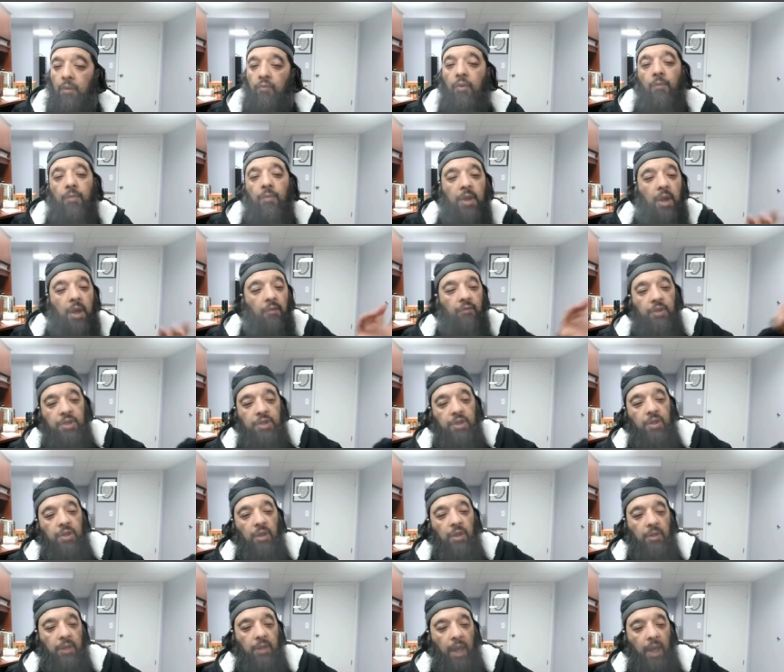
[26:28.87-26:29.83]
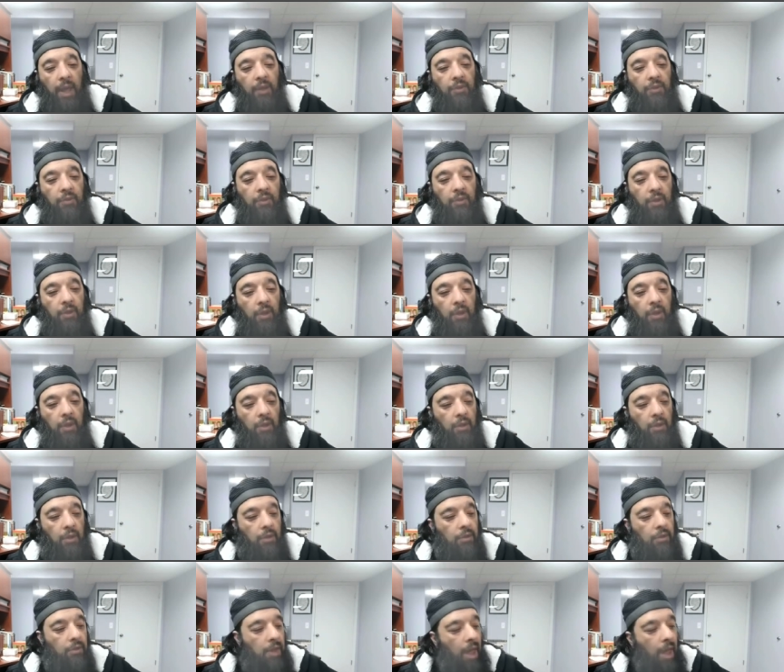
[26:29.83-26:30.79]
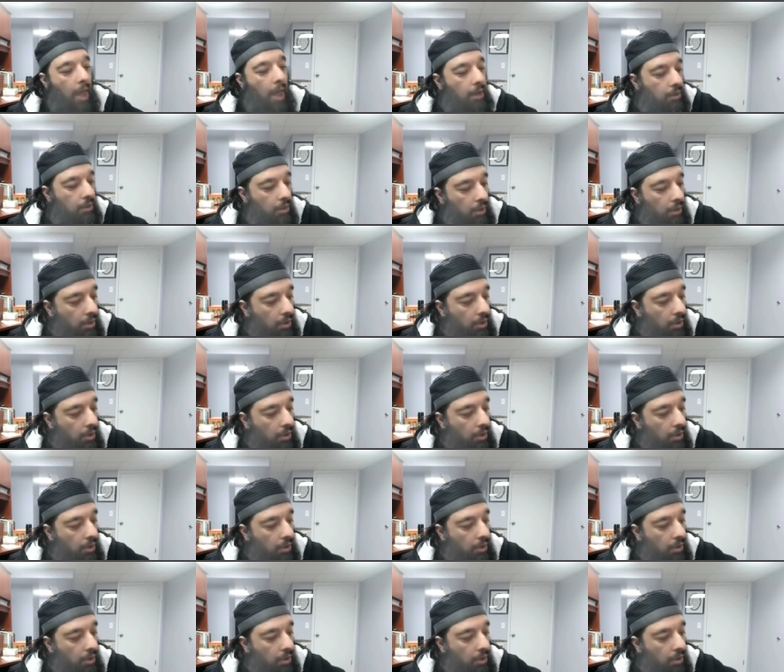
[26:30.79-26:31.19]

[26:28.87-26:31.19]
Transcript: from the original text that